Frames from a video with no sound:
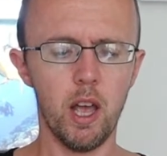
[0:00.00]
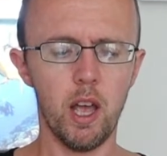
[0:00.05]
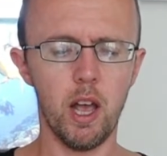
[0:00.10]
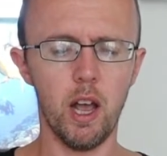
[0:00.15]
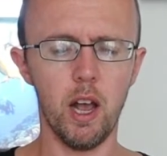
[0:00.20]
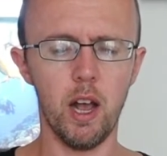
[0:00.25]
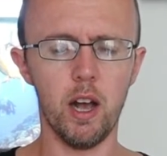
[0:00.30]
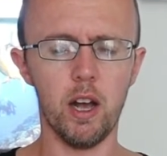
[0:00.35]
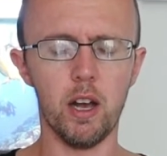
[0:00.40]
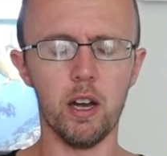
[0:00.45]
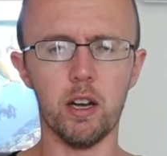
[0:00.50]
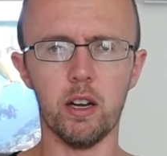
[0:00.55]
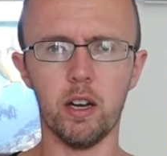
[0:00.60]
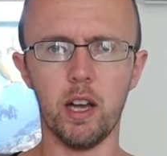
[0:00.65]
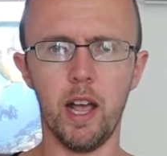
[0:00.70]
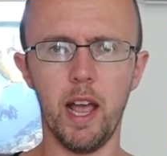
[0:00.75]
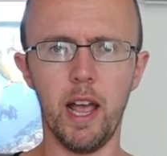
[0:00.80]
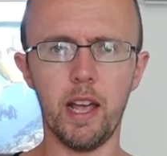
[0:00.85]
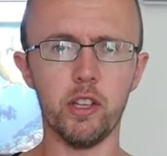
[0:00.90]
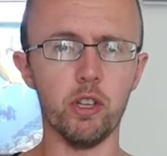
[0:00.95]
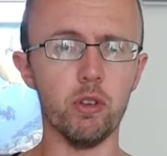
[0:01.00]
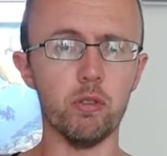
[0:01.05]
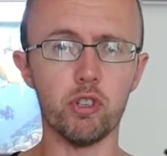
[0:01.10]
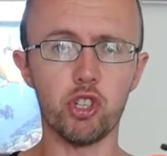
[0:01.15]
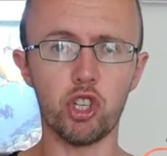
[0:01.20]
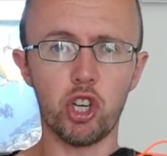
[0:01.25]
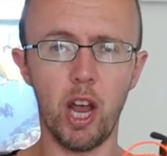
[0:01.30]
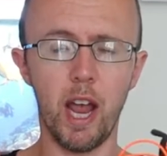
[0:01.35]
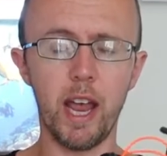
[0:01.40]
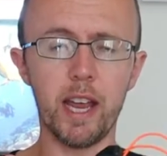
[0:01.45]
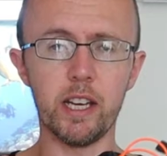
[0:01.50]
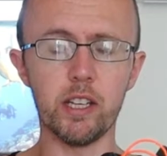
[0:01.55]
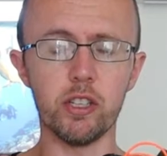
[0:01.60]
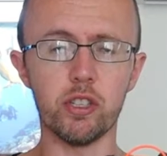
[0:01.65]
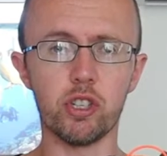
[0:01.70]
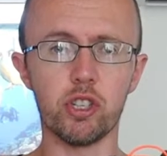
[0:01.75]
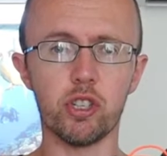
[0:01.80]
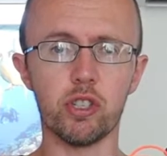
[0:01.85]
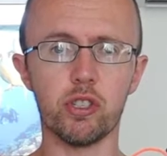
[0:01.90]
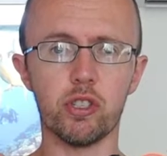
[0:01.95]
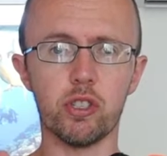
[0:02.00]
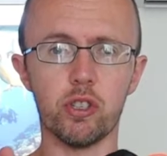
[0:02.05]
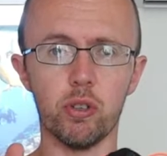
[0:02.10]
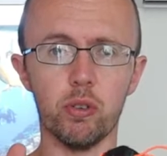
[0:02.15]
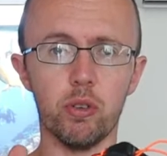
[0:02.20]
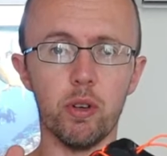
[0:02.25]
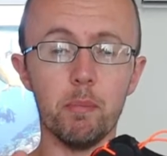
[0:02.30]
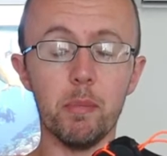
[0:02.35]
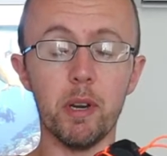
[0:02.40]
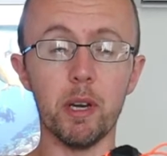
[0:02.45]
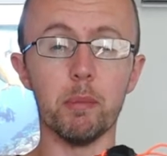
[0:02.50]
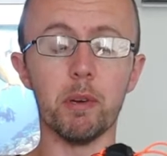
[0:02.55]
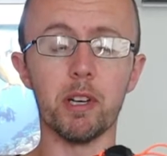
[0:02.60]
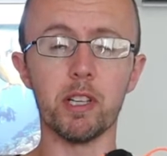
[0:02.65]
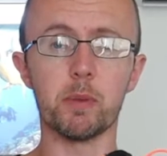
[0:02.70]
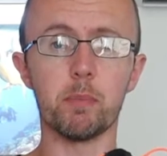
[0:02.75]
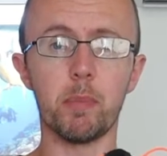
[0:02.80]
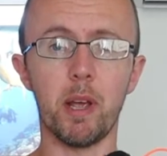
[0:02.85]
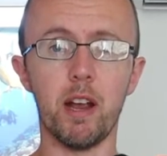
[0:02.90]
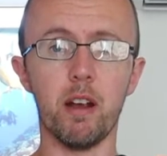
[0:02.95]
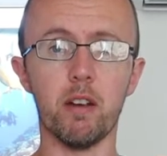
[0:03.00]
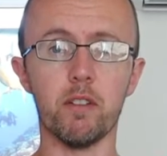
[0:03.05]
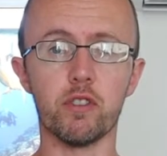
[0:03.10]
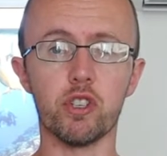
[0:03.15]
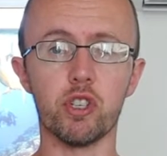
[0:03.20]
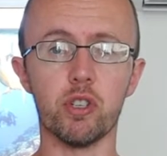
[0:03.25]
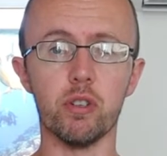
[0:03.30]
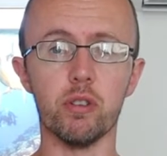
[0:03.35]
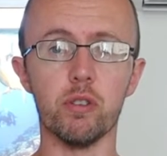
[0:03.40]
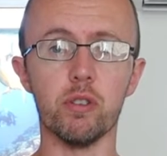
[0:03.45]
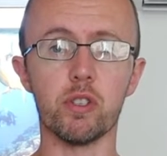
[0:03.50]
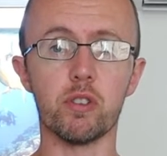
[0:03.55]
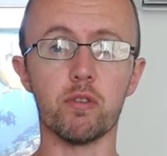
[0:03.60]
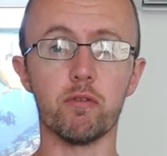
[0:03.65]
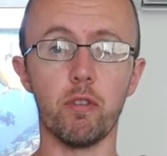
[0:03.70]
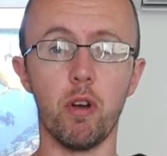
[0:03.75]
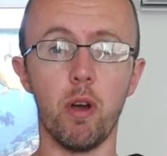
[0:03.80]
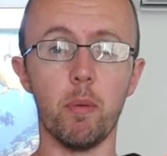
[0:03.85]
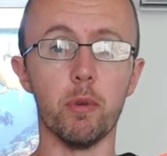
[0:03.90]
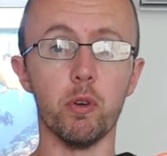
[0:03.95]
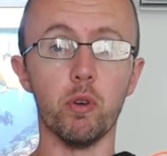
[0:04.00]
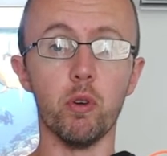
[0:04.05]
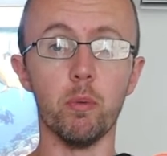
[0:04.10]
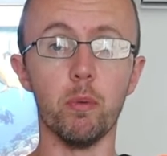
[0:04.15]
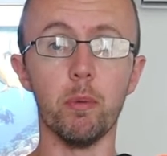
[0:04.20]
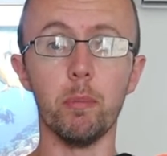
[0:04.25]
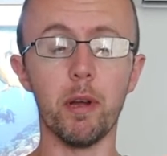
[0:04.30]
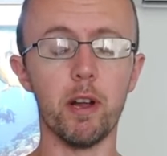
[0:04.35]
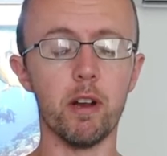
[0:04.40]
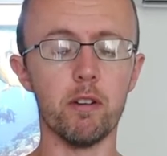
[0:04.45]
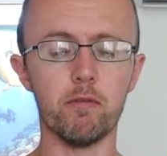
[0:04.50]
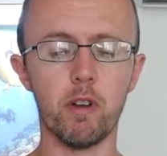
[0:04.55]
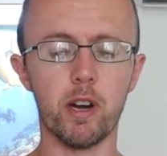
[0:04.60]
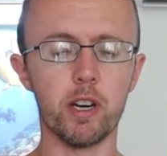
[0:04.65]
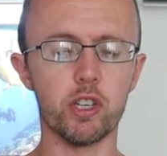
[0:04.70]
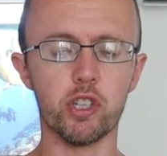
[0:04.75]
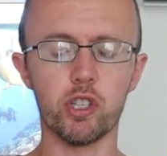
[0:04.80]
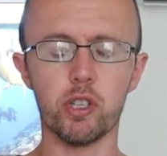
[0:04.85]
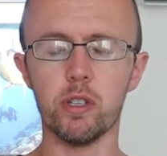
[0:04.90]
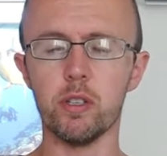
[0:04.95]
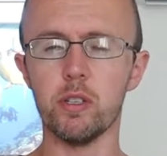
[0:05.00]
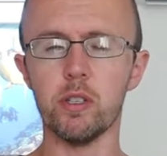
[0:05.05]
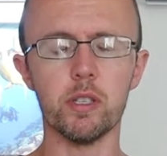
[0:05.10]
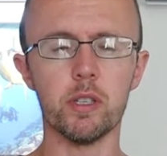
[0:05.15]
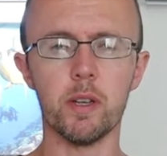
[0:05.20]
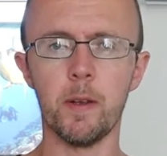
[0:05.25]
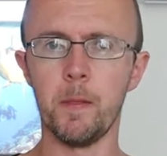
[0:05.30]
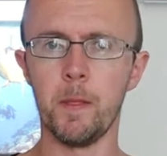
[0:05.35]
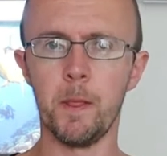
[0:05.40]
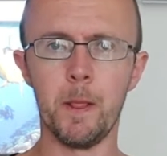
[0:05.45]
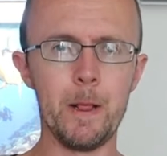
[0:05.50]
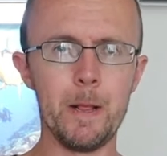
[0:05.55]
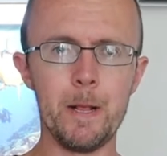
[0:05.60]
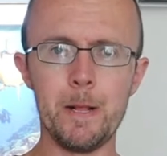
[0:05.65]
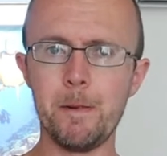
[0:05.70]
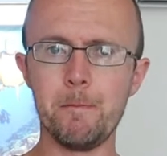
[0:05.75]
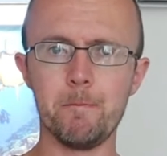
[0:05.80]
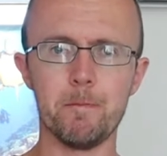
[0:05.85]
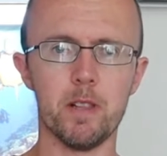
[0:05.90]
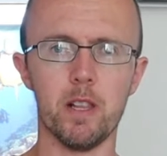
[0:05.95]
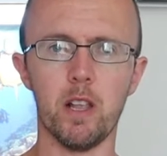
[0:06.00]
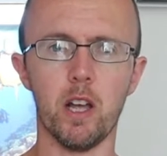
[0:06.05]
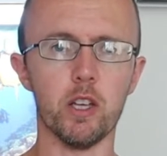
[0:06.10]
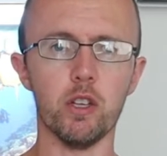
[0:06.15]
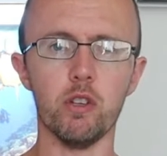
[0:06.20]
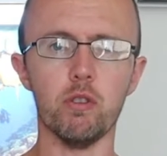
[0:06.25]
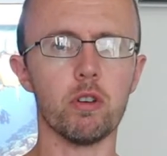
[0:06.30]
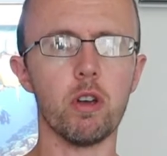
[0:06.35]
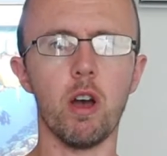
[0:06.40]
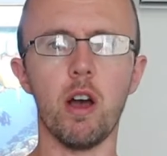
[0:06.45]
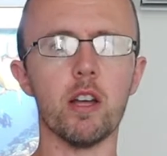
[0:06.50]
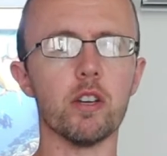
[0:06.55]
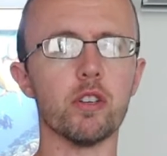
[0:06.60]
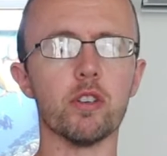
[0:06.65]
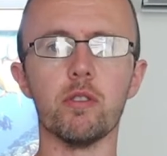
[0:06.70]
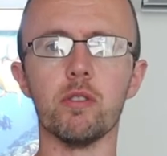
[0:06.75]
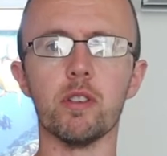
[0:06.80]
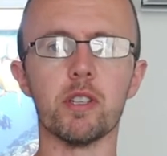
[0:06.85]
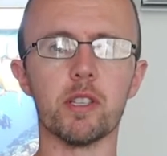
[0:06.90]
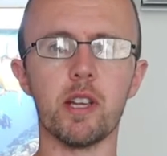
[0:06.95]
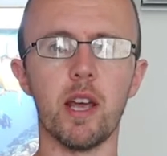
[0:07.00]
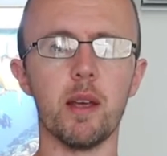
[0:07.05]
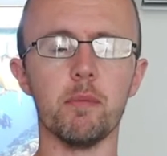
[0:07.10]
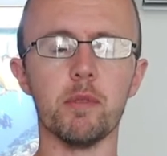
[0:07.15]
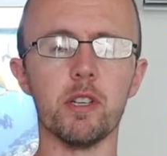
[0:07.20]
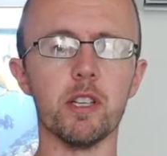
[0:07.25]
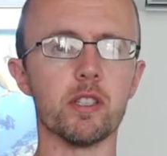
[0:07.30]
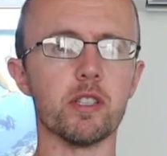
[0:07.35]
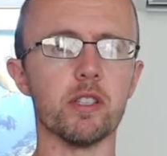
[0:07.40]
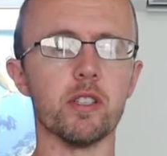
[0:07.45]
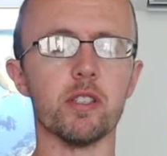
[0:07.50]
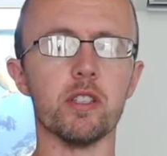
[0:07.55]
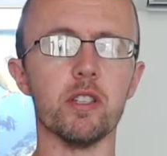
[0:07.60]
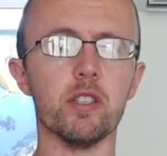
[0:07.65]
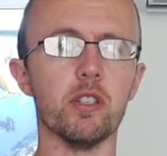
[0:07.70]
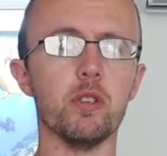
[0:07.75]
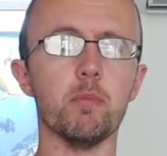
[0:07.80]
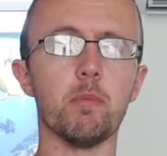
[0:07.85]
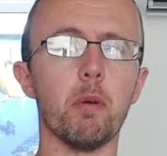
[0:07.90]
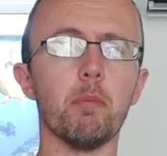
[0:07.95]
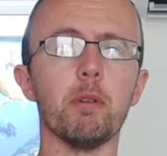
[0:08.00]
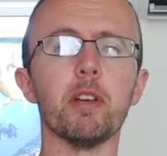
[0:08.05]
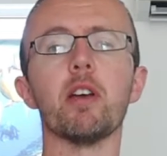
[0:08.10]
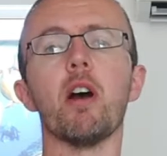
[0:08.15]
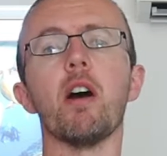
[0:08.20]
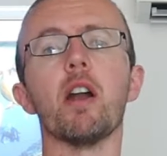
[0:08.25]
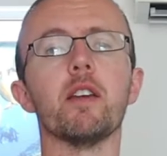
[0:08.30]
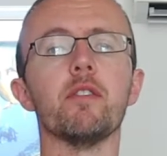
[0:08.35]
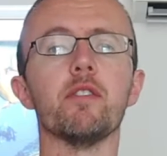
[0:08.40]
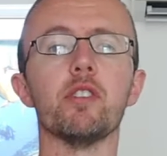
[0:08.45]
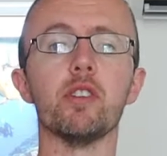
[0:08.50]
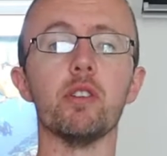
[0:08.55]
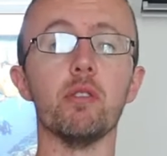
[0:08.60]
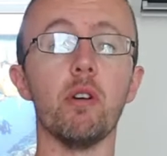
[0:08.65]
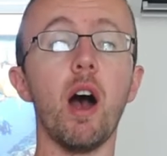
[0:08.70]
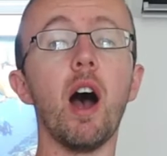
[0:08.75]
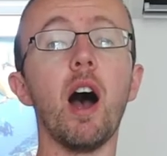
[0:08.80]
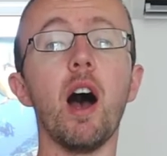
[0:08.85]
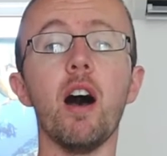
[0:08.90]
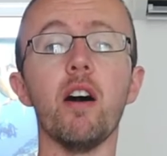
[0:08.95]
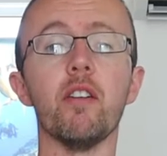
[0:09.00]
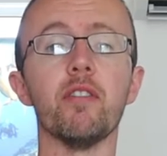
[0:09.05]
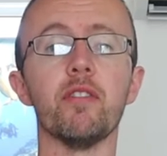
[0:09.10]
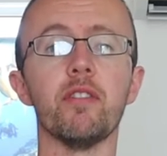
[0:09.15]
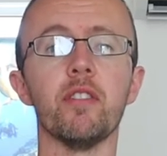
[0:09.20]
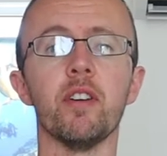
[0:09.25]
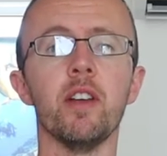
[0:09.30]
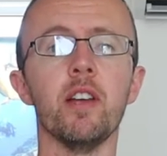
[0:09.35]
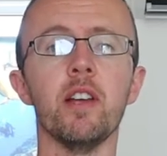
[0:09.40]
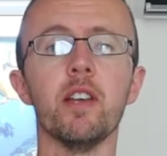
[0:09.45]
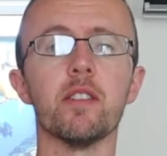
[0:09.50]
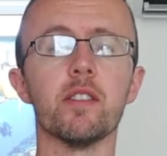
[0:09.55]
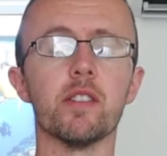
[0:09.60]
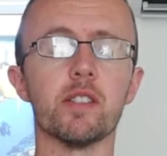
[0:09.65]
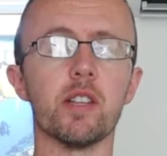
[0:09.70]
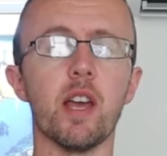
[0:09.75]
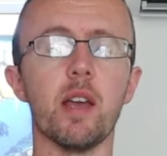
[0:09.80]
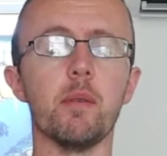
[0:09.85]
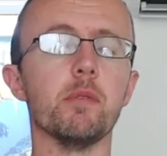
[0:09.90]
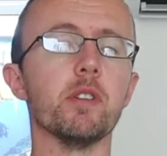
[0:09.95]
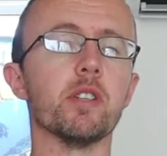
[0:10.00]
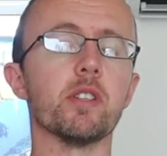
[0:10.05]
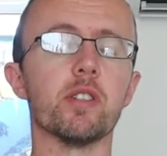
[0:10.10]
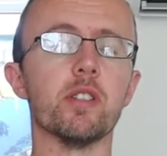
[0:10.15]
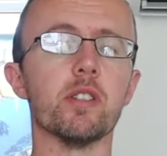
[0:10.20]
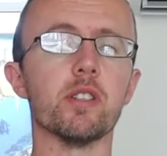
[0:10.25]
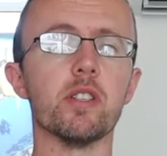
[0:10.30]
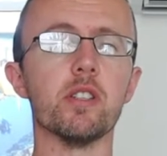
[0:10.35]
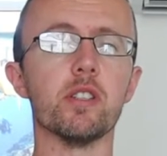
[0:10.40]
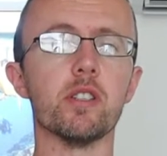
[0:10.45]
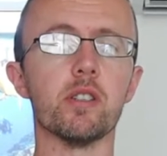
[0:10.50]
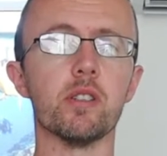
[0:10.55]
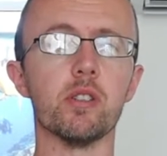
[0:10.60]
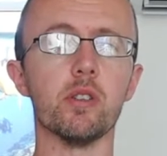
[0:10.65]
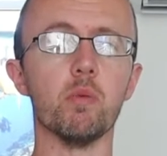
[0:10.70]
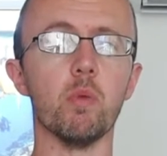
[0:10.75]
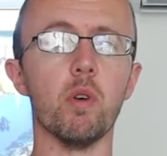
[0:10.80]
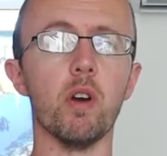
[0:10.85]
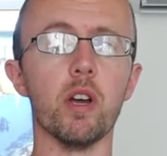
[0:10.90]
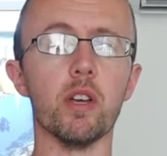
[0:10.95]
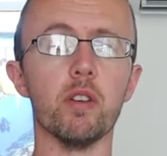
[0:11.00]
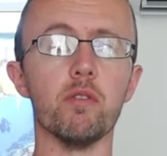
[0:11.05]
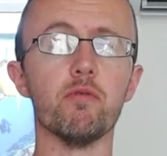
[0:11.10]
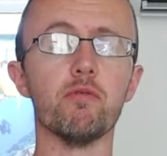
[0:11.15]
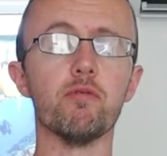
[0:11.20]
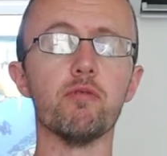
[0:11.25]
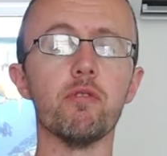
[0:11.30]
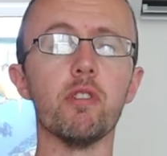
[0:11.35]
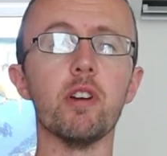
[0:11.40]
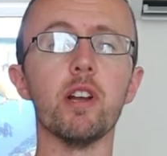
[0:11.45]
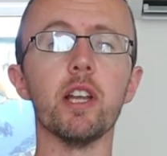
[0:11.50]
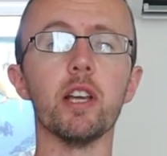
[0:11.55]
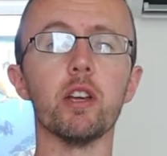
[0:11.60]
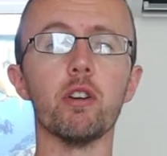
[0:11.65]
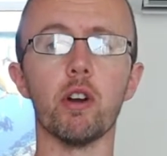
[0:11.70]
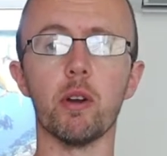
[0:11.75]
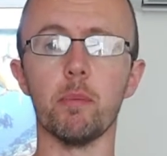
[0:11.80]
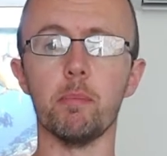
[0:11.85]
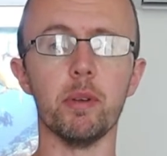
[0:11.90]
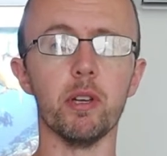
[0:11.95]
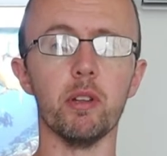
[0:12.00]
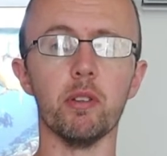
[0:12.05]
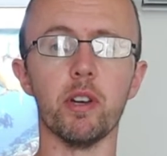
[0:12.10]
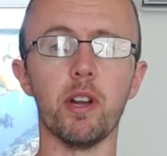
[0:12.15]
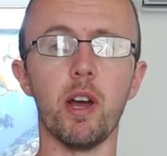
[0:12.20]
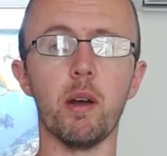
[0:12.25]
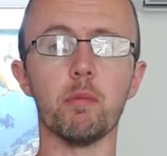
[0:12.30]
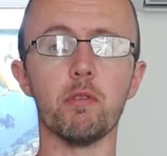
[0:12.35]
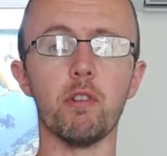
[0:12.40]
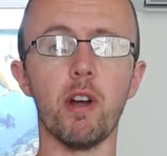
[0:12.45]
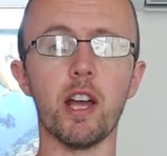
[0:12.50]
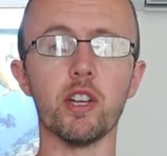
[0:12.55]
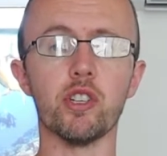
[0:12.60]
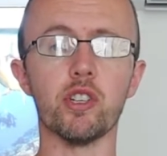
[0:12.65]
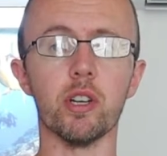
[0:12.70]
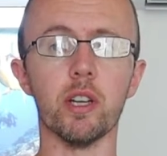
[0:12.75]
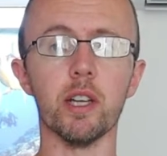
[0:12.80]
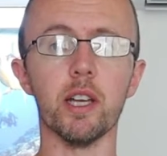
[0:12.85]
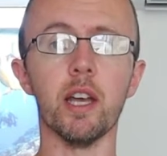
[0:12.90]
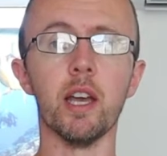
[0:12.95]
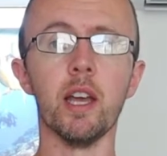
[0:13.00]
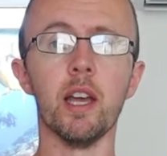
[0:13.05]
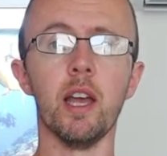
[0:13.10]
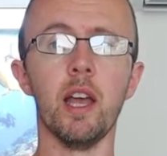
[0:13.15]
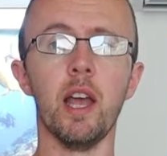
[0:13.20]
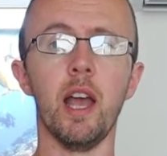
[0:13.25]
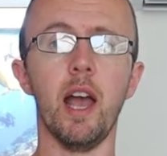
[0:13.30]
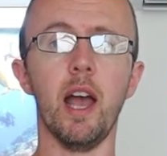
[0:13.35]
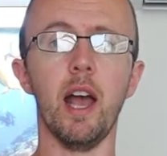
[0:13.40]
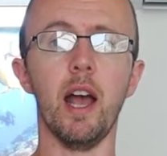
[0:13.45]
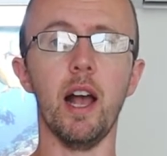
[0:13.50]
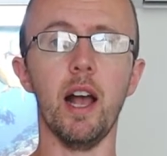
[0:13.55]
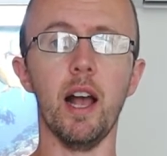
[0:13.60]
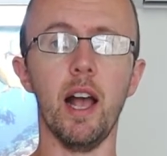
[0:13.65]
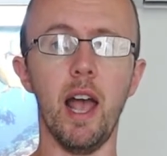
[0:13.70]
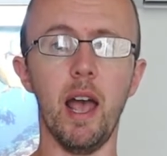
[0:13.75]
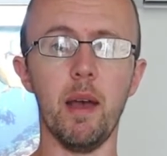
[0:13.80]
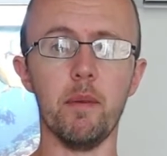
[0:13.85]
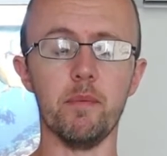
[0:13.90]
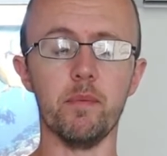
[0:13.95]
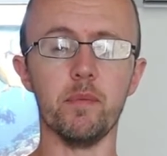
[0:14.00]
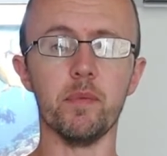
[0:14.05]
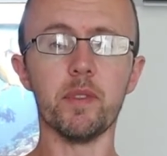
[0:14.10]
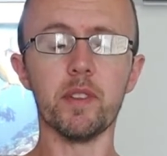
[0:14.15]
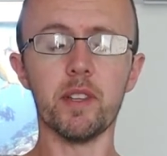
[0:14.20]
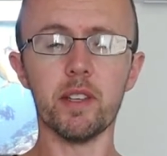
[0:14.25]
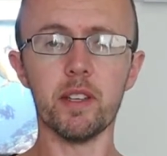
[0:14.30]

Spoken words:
and you change to a minimalist pair of shoes from a normal pair of running shoes, like, you can't do the same distances. You probably can't even do half the same distances as you were. You've really got to build it up gradually and